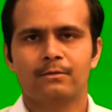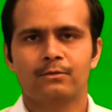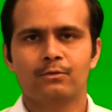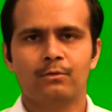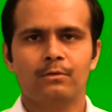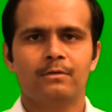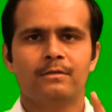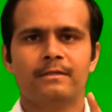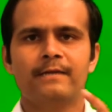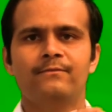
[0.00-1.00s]

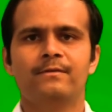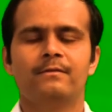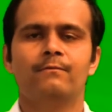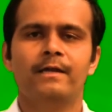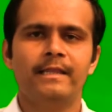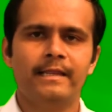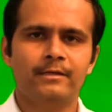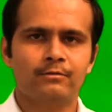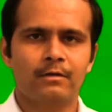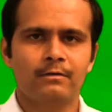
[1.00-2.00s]
So that for one
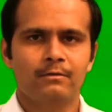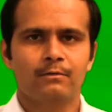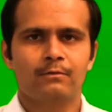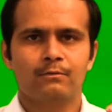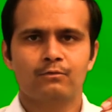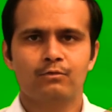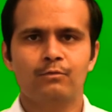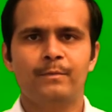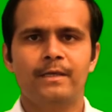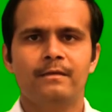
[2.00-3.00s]
electron
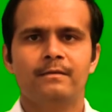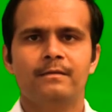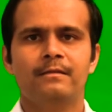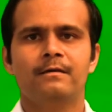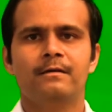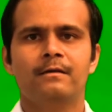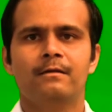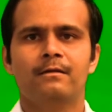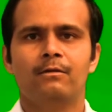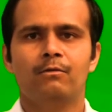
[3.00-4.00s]
should be in
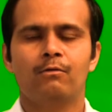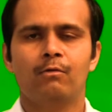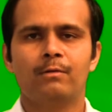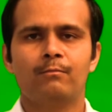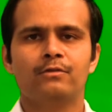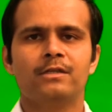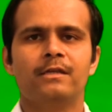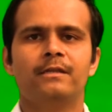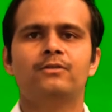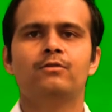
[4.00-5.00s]
the lowermost
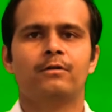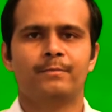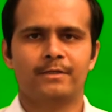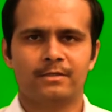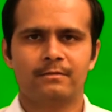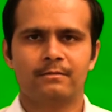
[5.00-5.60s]
energy orbit,